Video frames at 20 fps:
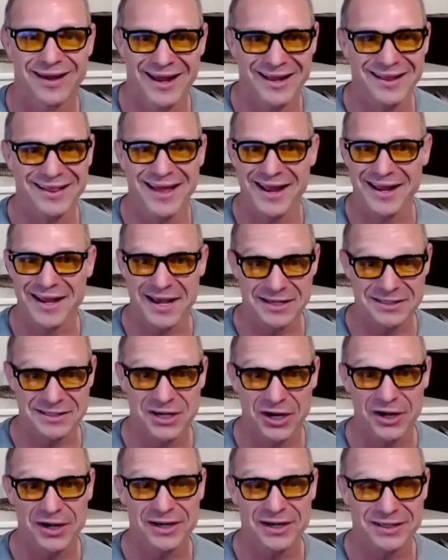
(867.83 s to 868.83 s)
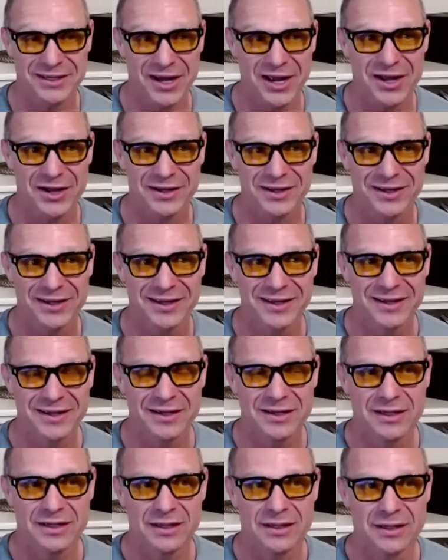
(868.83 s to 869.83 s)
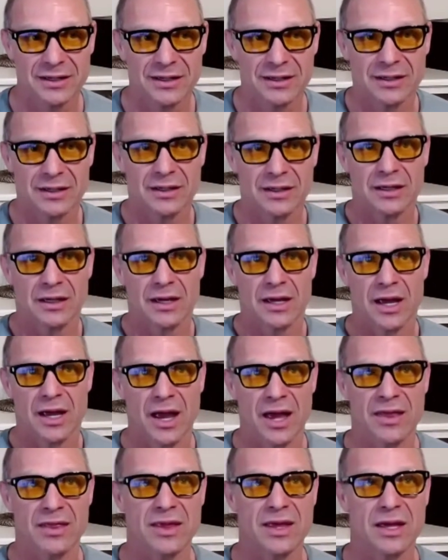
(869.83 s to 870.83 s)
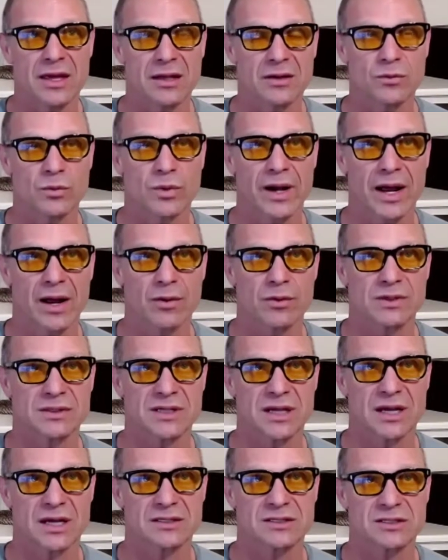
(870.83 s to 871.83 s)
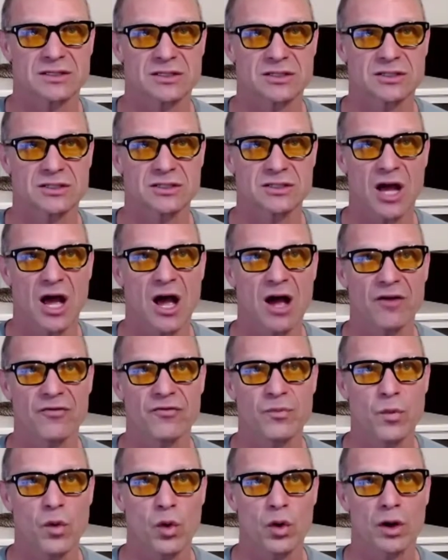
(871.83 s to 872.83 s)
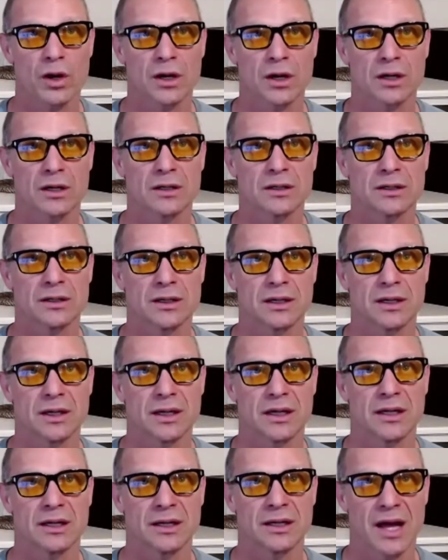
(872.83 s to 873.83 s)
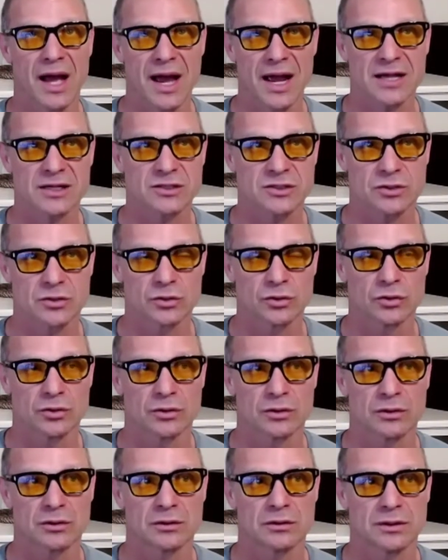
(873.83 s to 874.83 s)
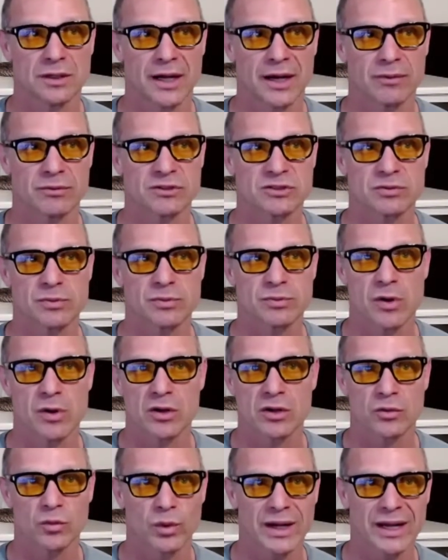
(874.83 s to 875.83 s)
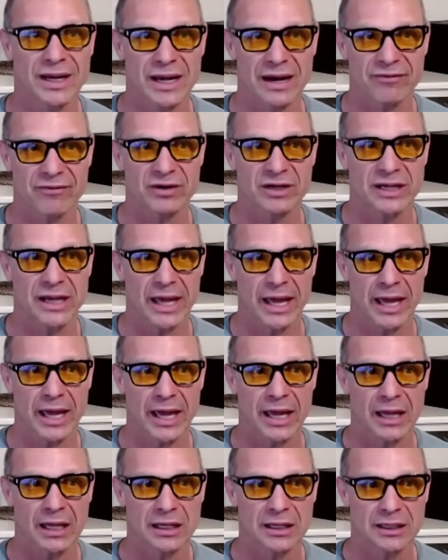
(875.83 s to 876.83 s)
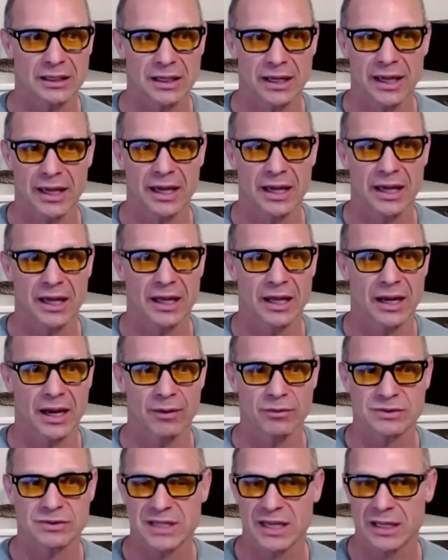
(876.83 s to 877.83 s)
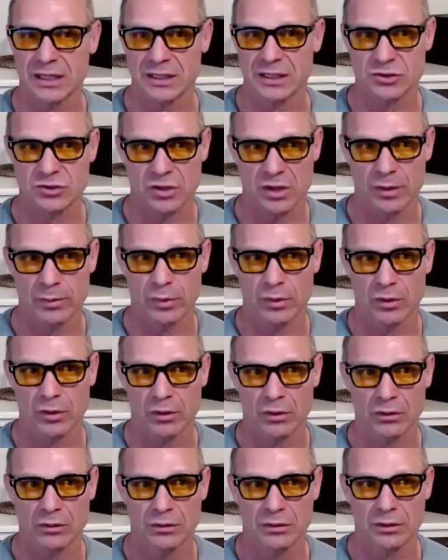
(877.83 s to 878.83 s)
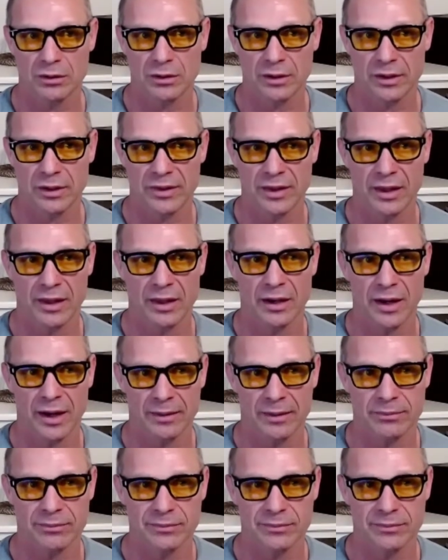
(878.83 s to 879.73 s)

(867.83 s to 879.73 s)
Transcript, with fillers: like I started young and then when I was a sophomore in high school, I was smoking weed every day and I was getting in trouble. And then I,